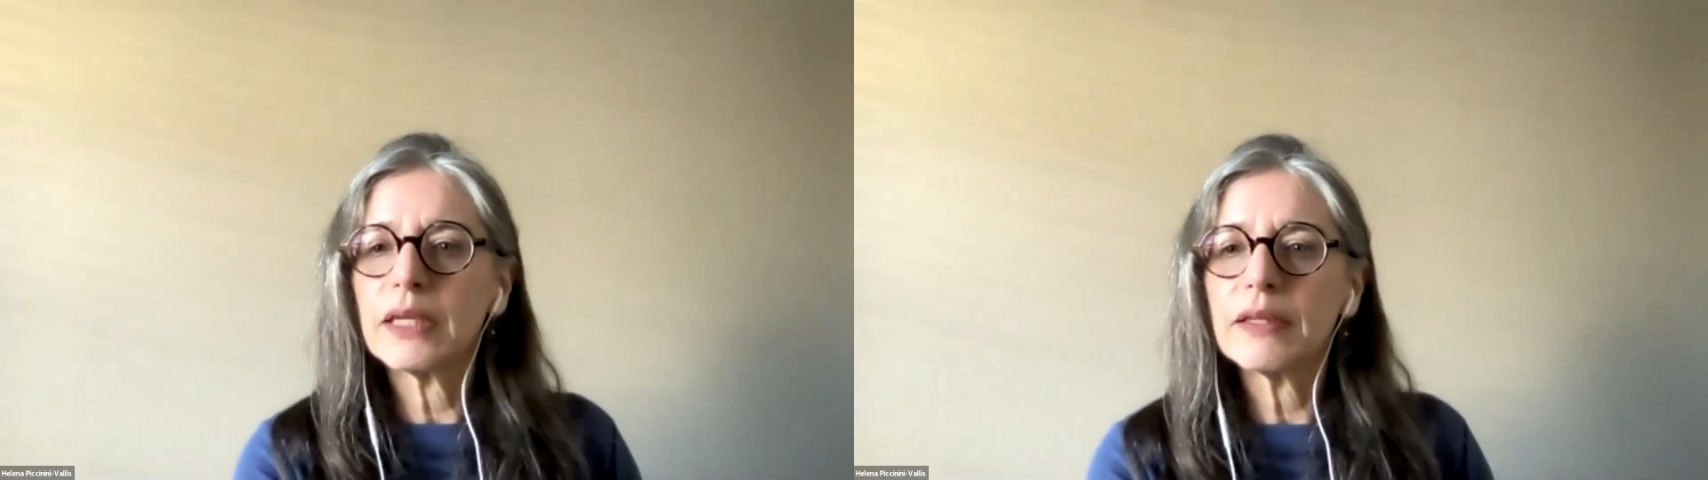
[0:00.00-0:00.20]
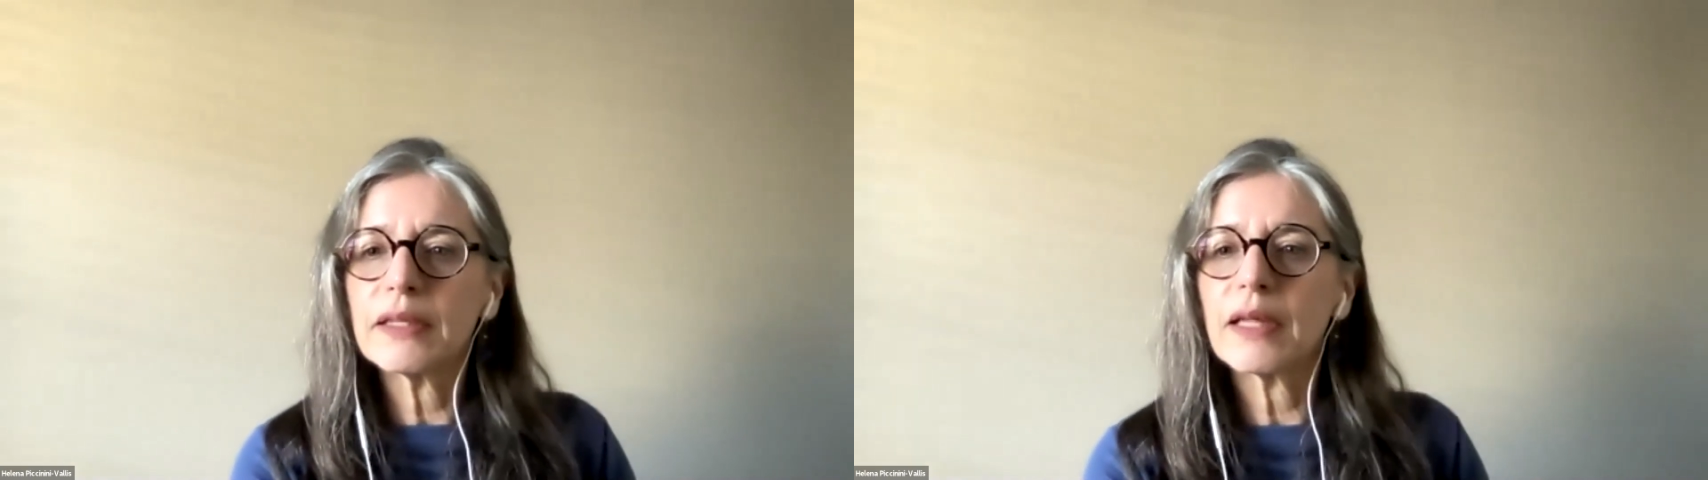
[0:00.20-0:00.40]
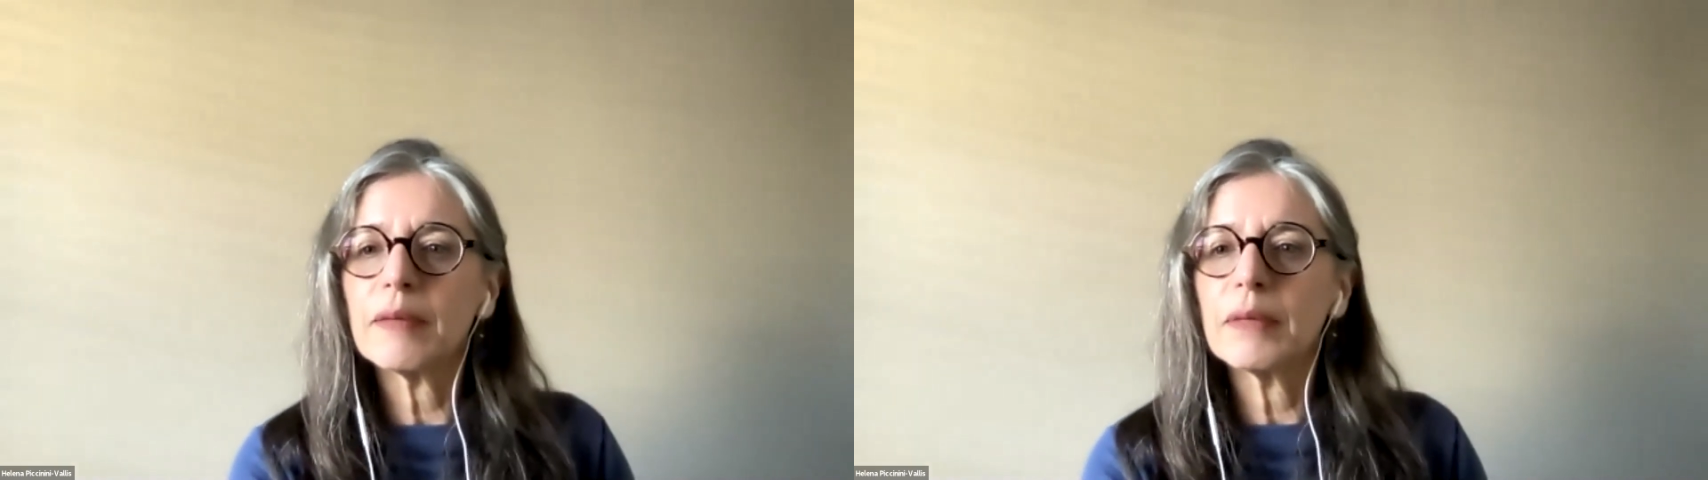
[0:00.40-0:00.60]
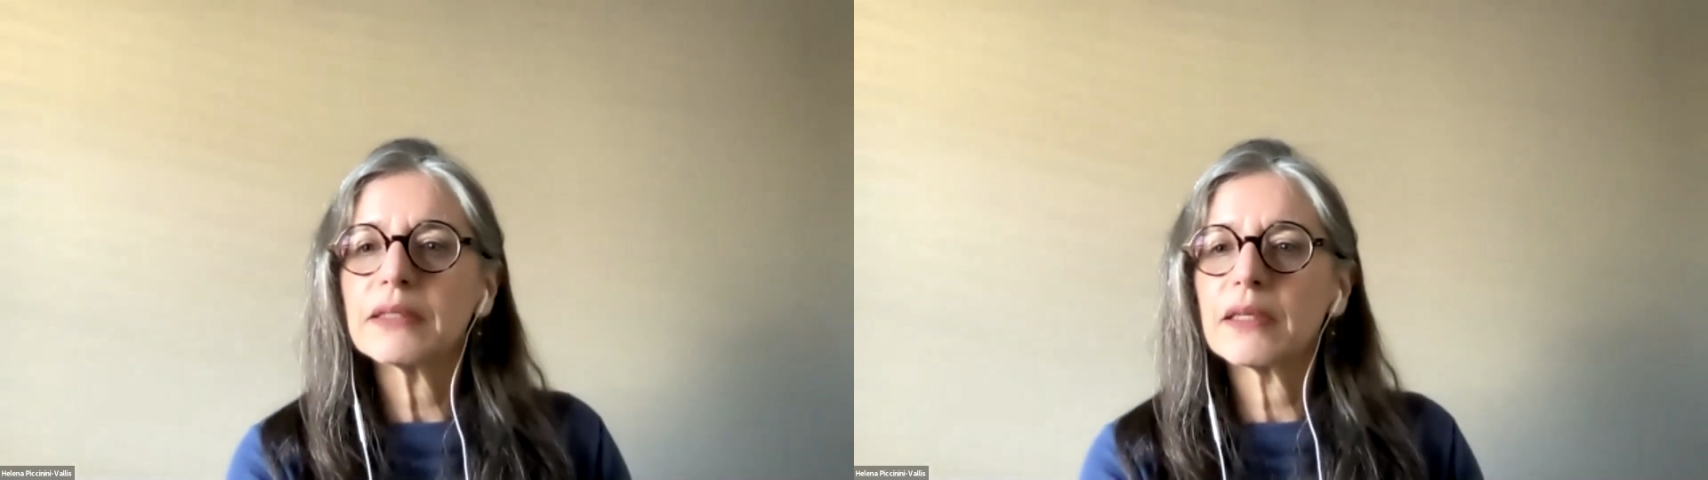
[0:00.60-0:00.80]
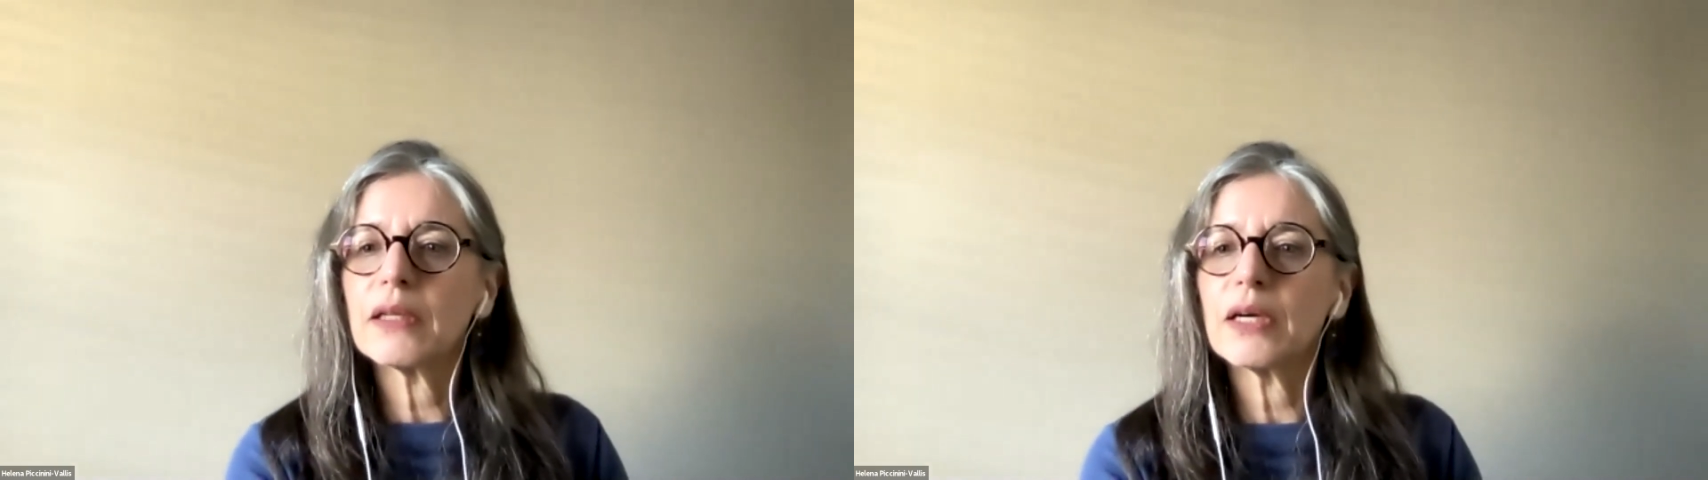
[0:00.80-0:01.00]
I think that
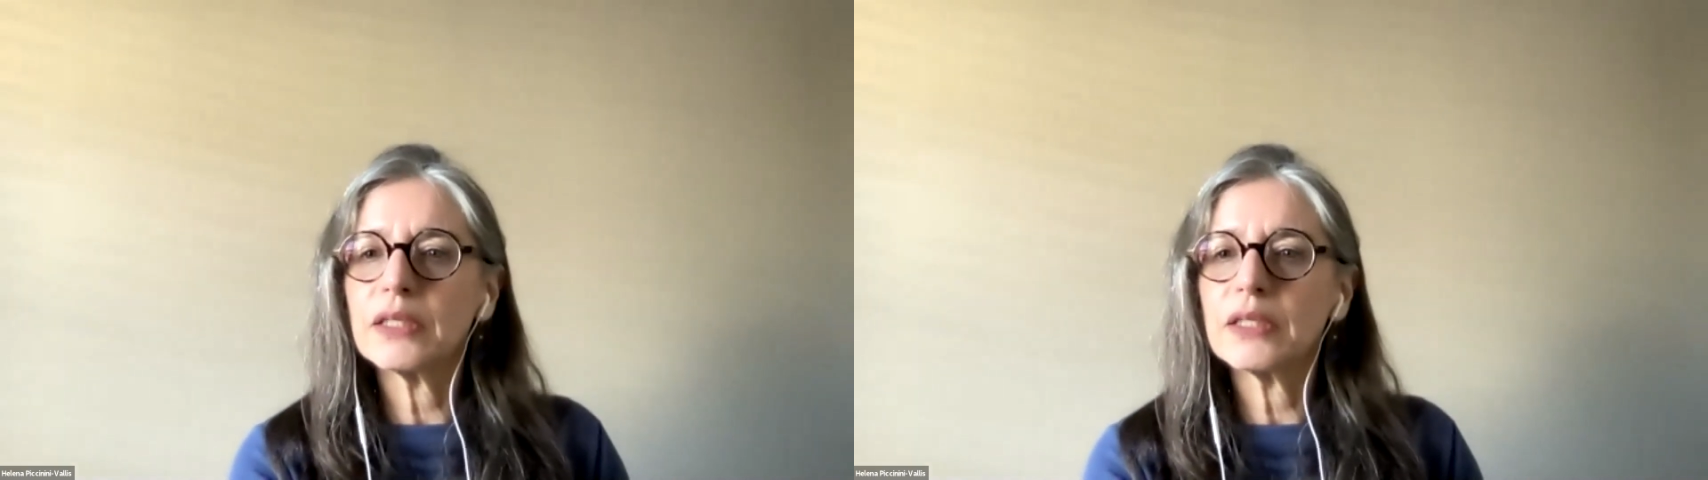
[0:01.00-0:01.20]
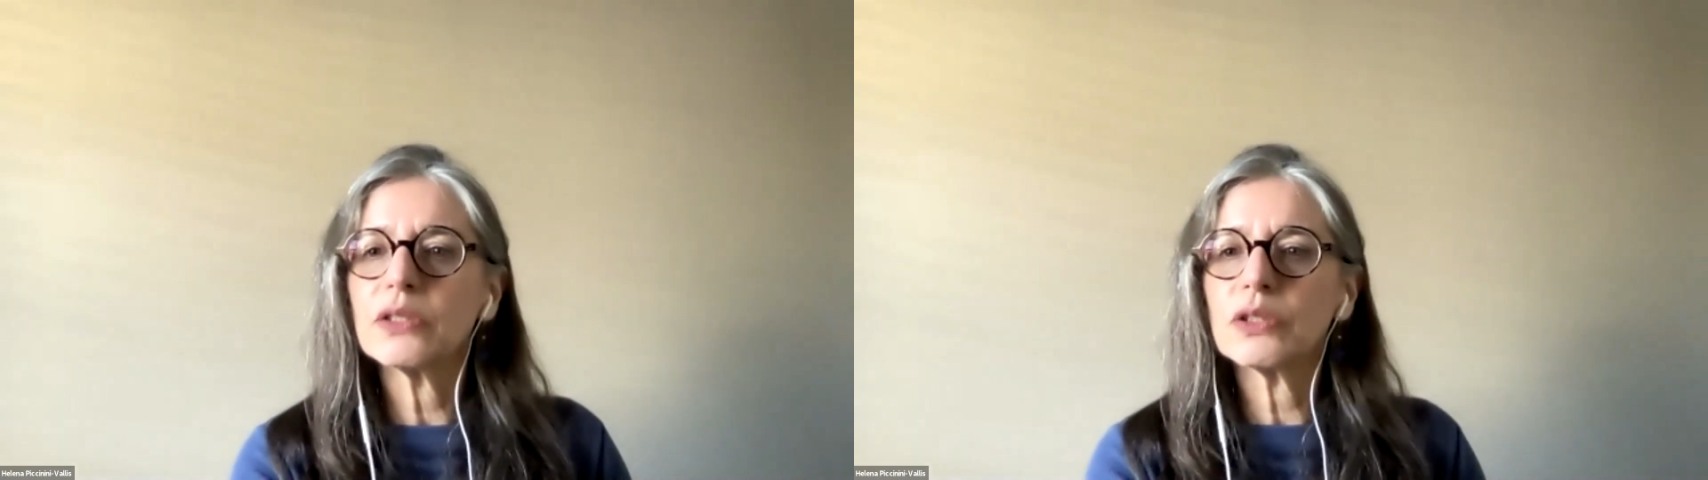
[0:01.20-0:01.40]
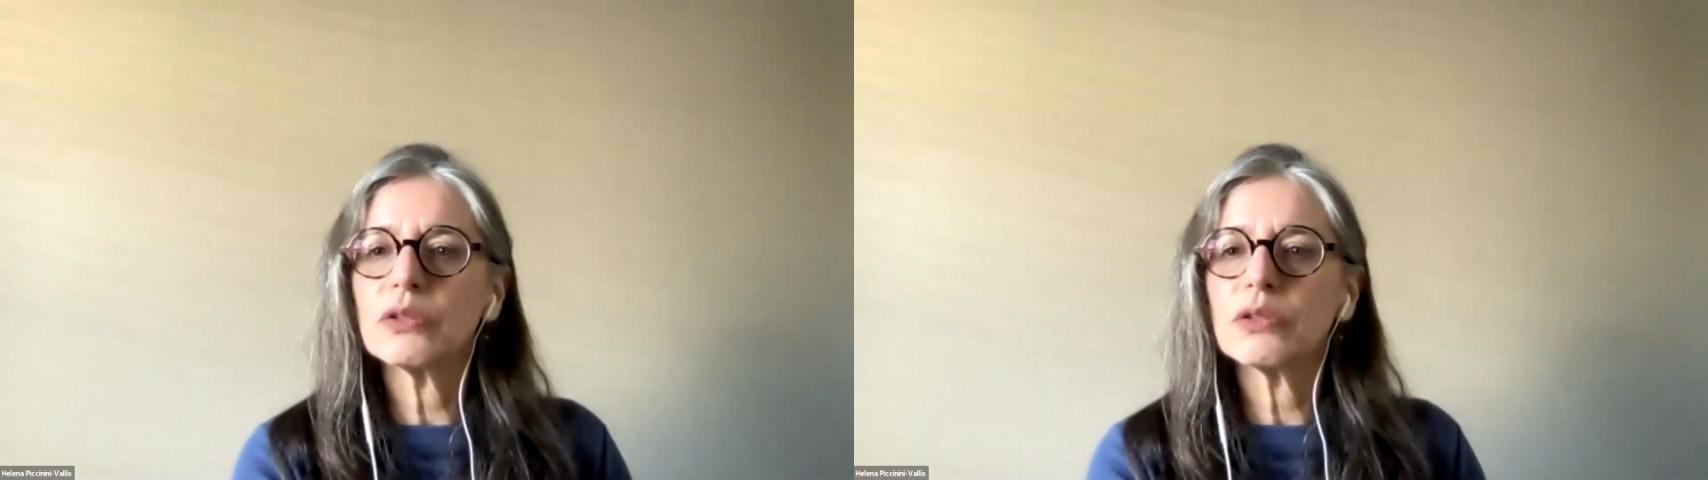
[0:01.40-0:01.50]
makes it a lot easier